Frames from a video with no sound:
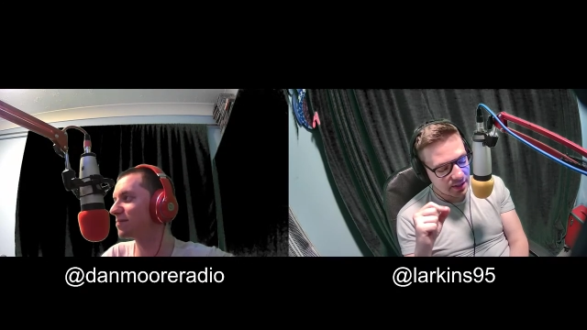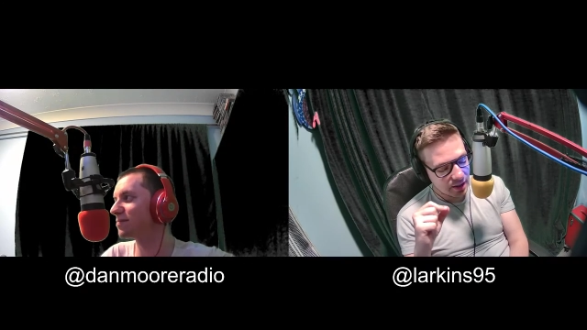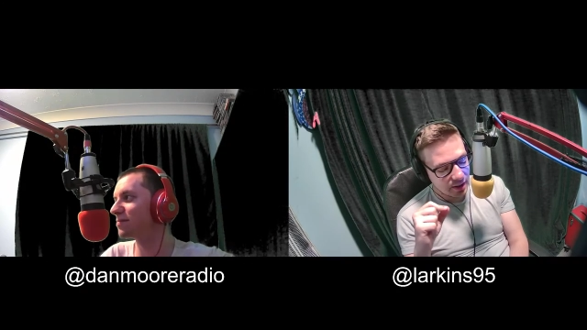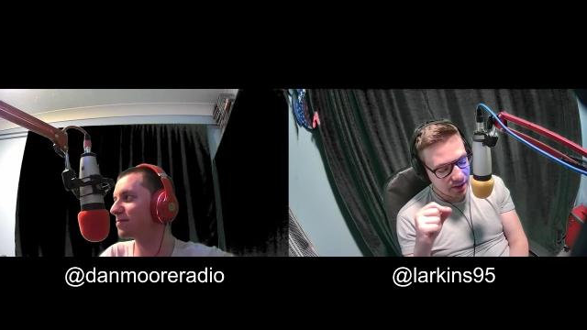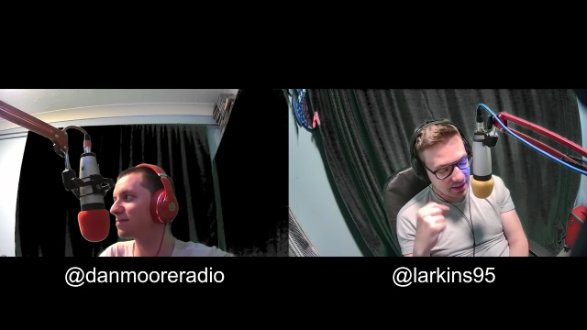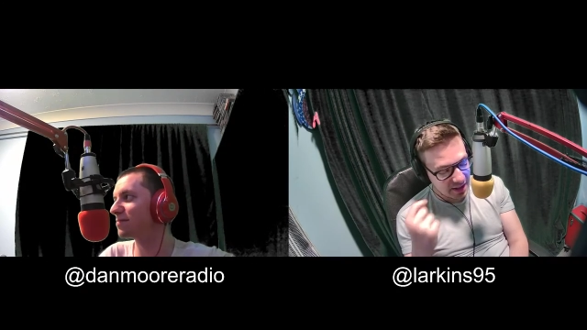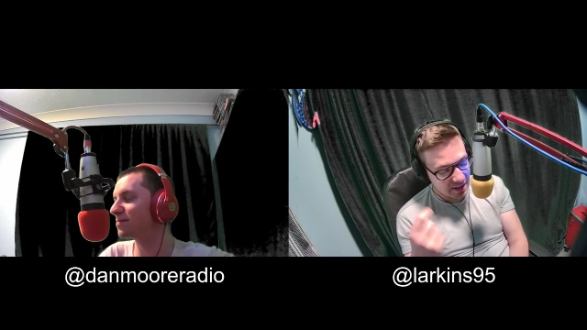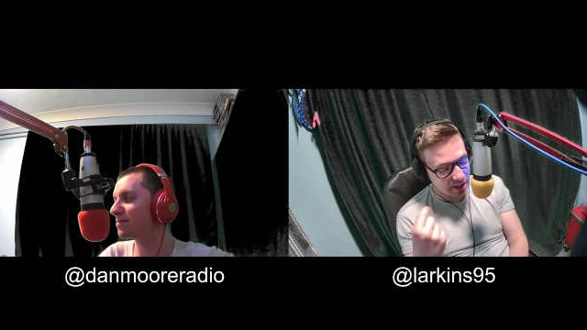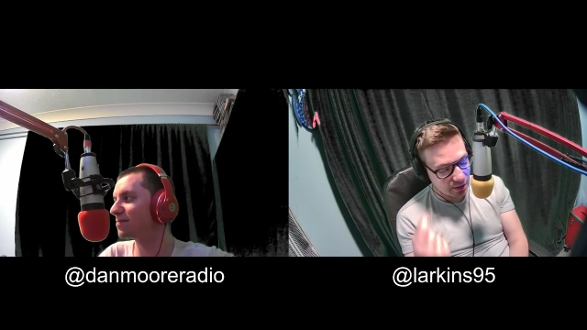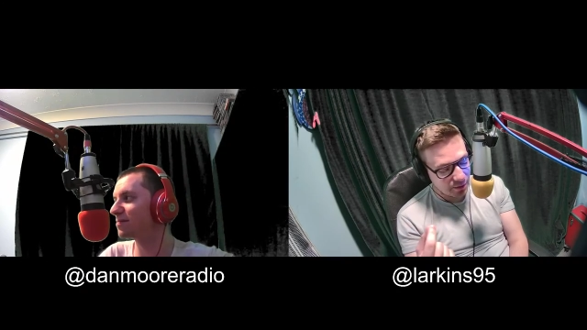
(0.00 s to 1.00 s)
Speaker 1: uh,
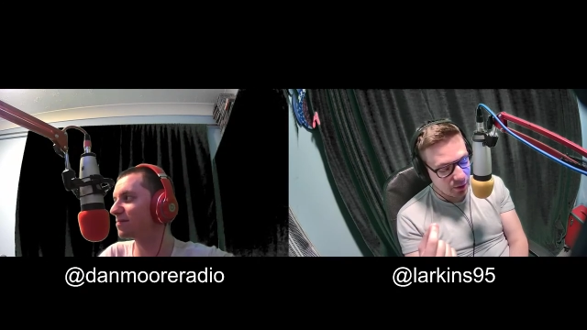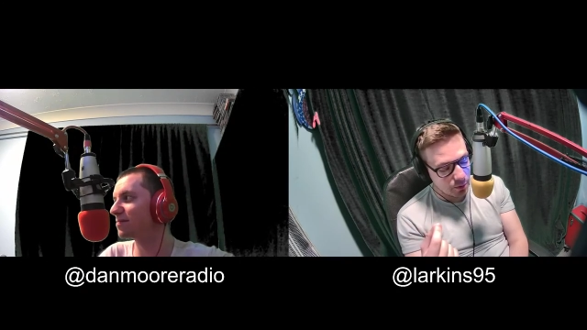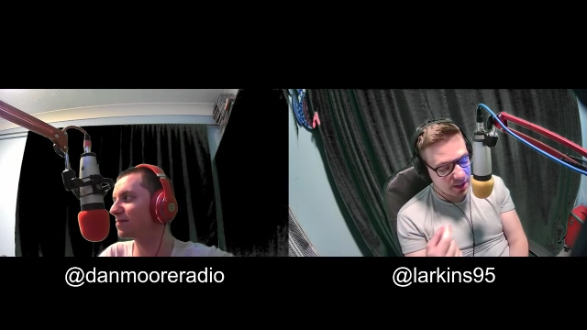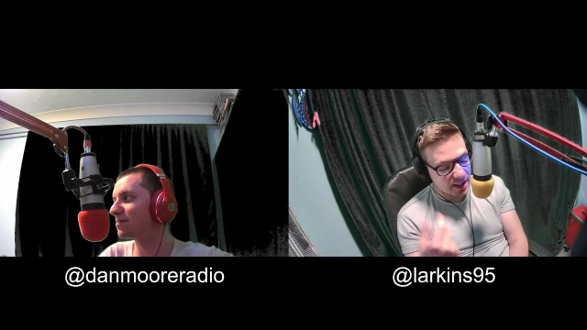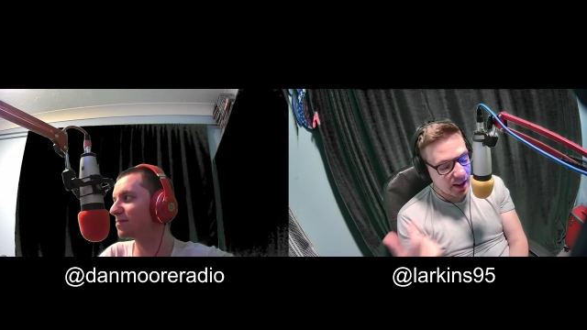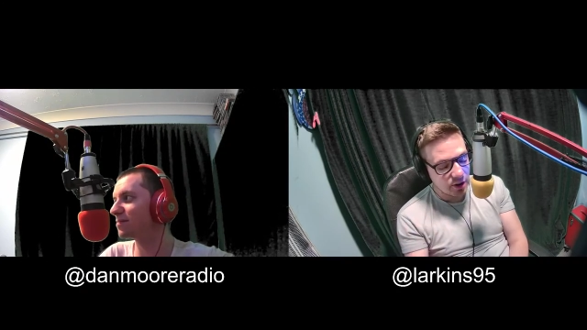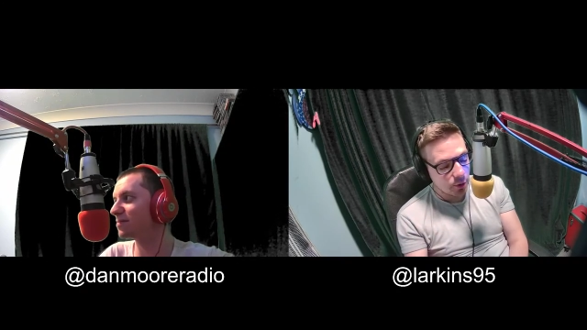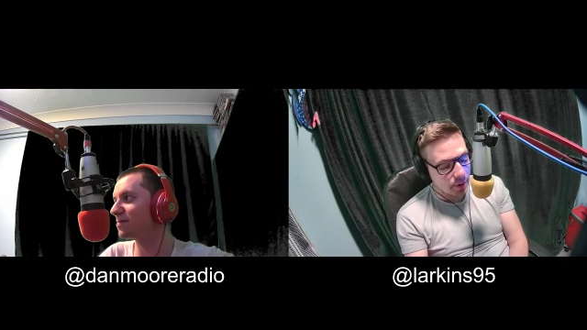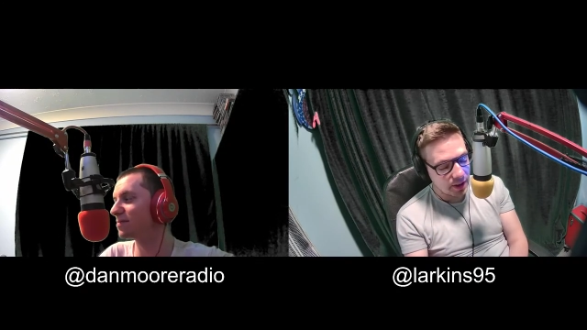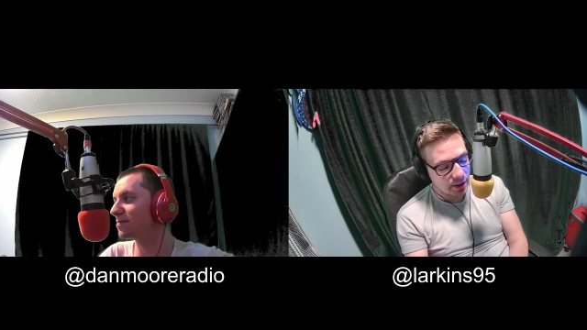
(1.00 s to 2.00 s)
since the film is set in
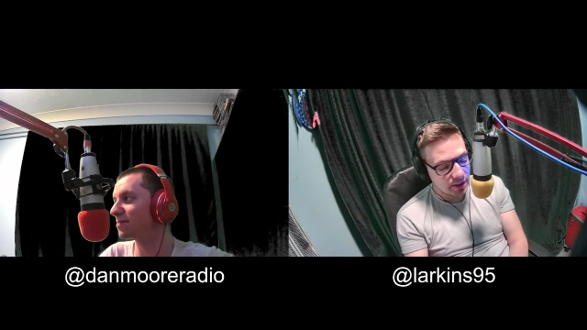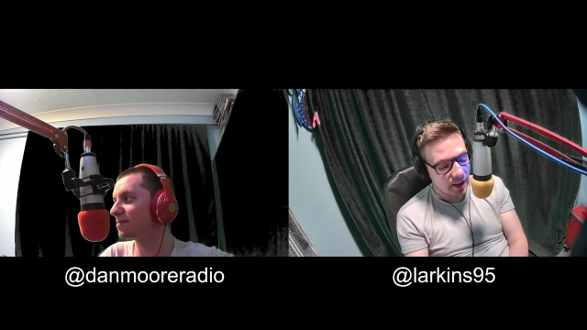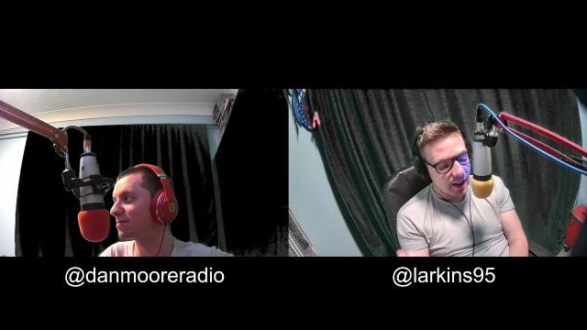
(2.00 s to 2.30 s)
Ibiza,